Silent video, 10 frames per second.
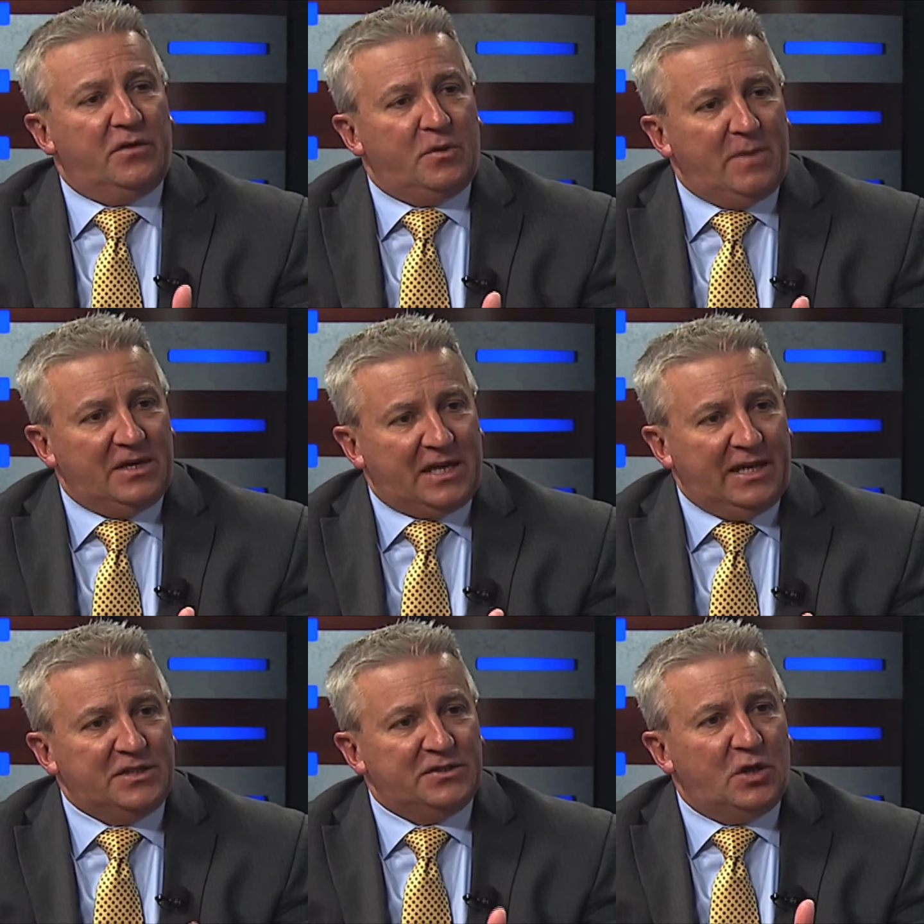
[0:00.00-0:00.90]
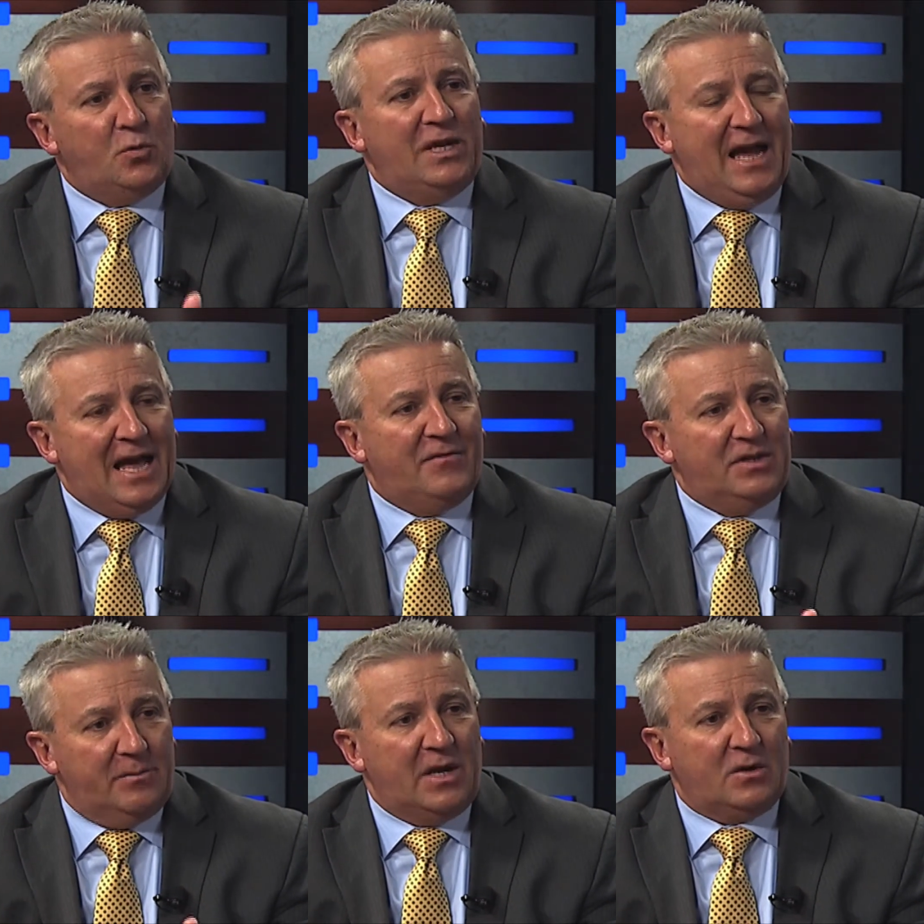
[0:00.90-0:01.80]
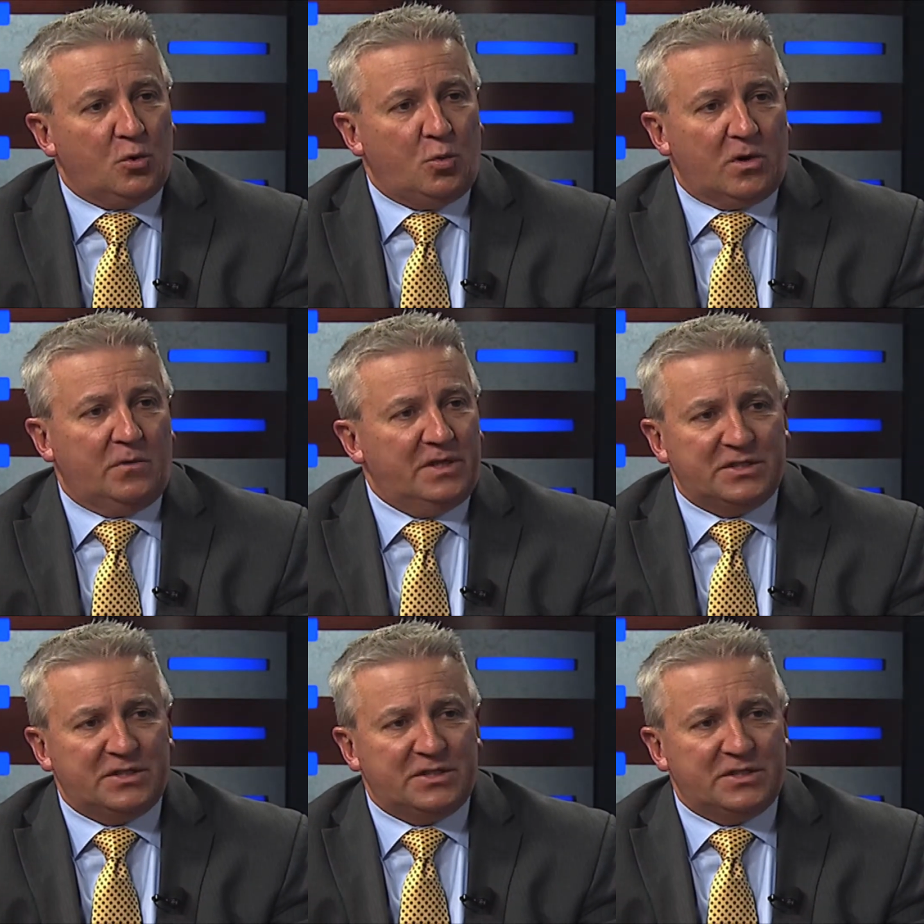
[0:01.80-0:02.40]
other medications that we have in the medical world.